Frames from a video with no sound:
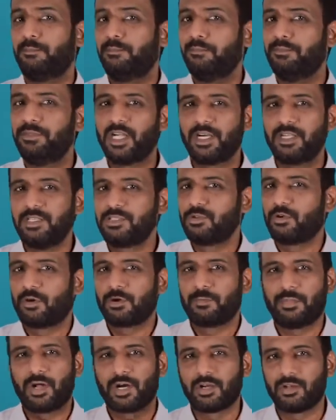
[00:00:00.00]
That is
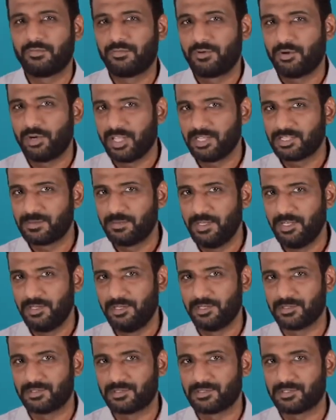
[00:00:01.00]
not part of our
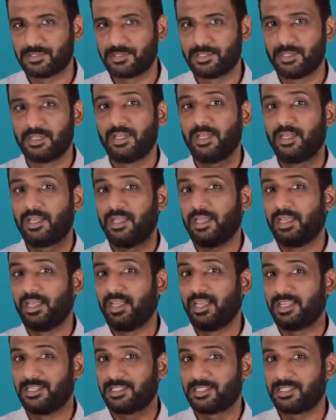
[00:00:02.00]
experience.
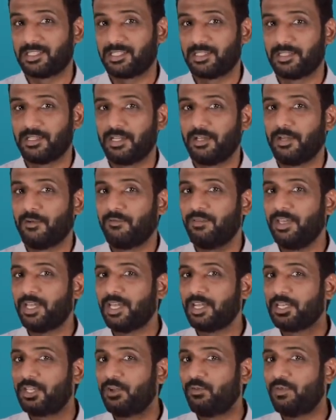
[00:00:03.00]
Yet, we
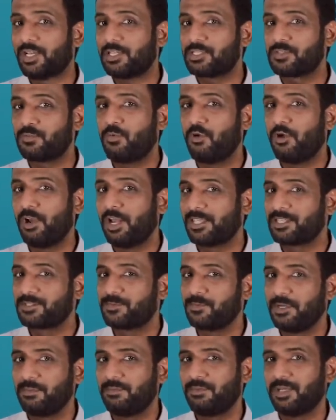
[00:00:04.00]
can give a small
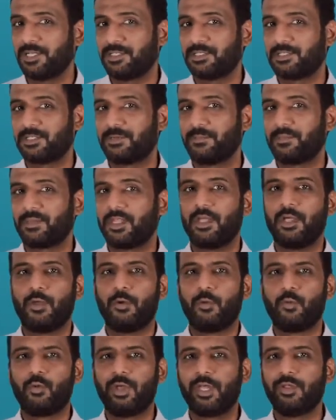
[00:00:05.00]
experiment
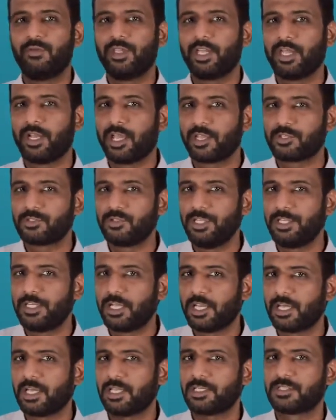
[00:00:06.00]
where we can actually
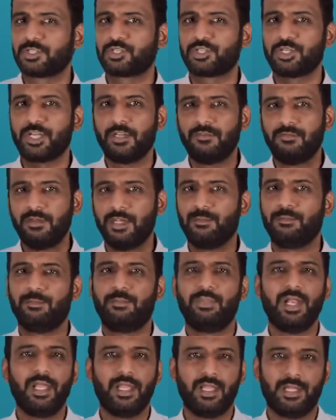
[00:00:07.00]
take a shaving
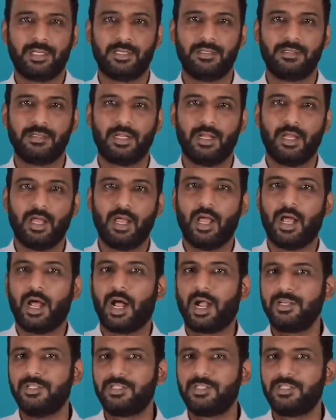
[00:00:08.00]
blade and